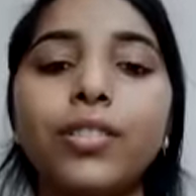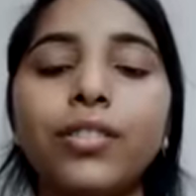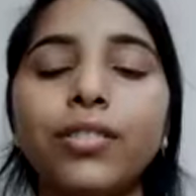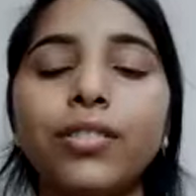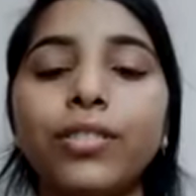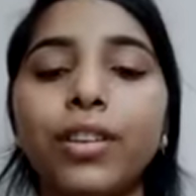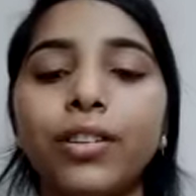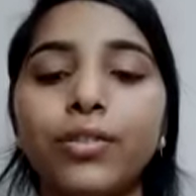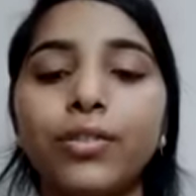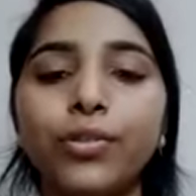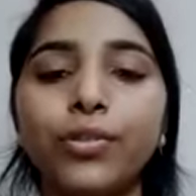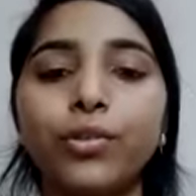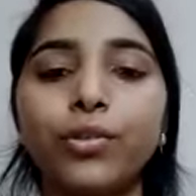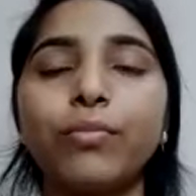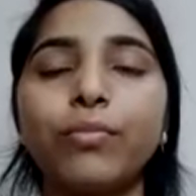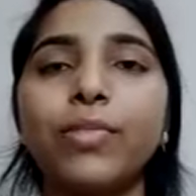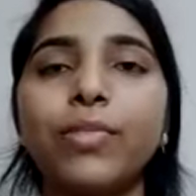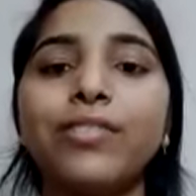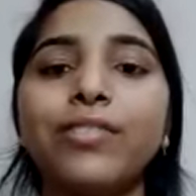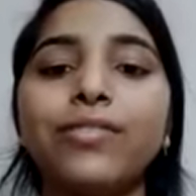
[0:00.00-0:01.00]
Thank you so
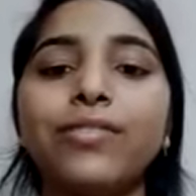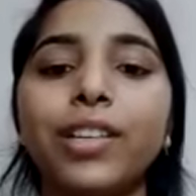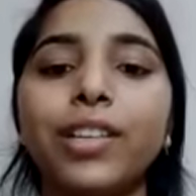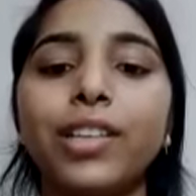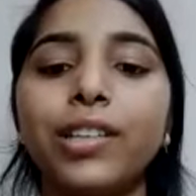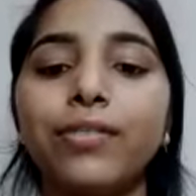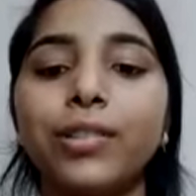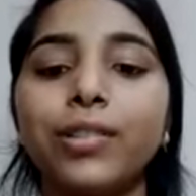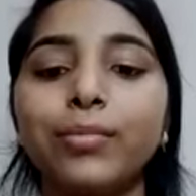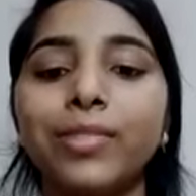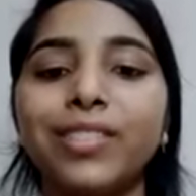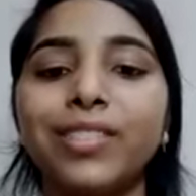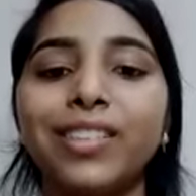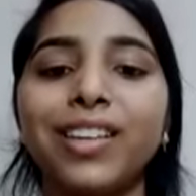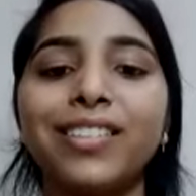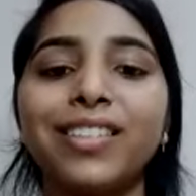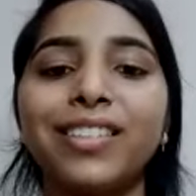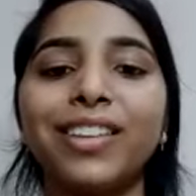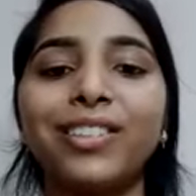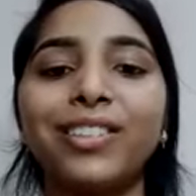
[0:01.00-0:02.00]
much for giving me
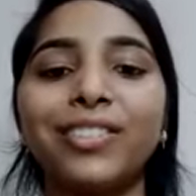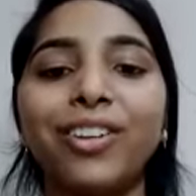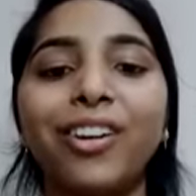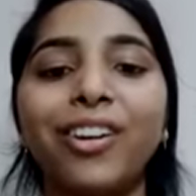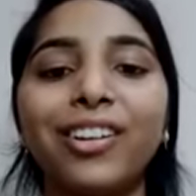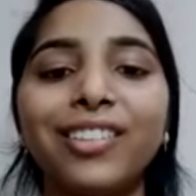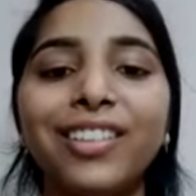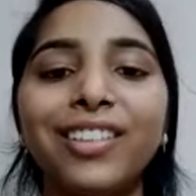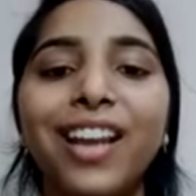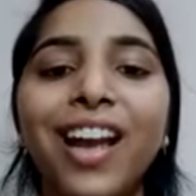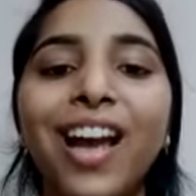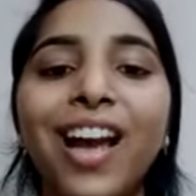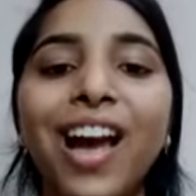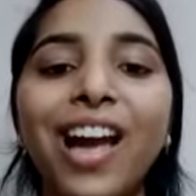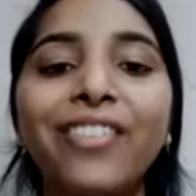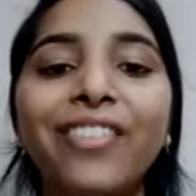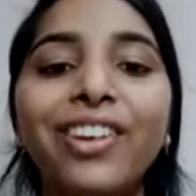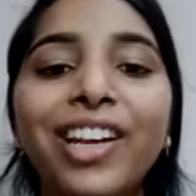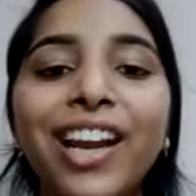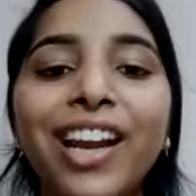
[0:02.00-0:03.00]
chance. I thought
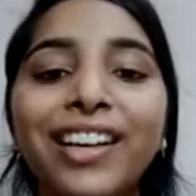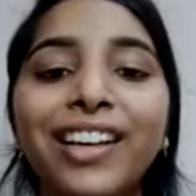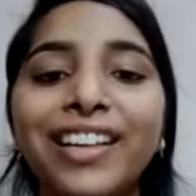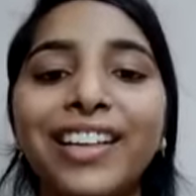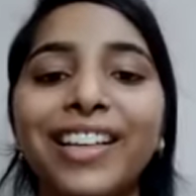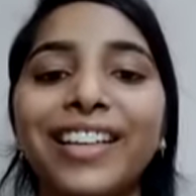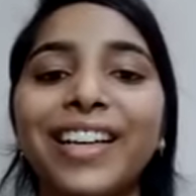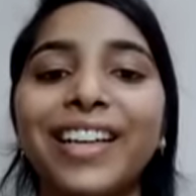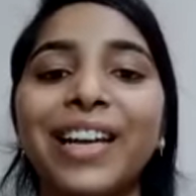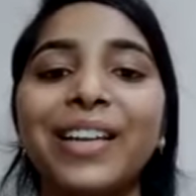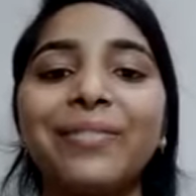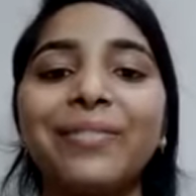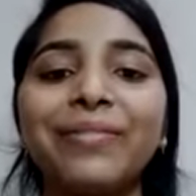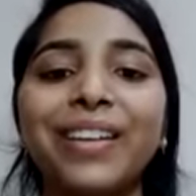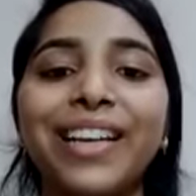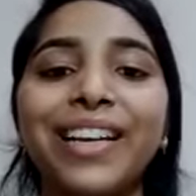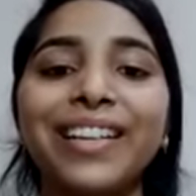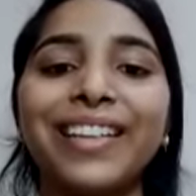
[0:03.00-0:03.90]
I will not get time,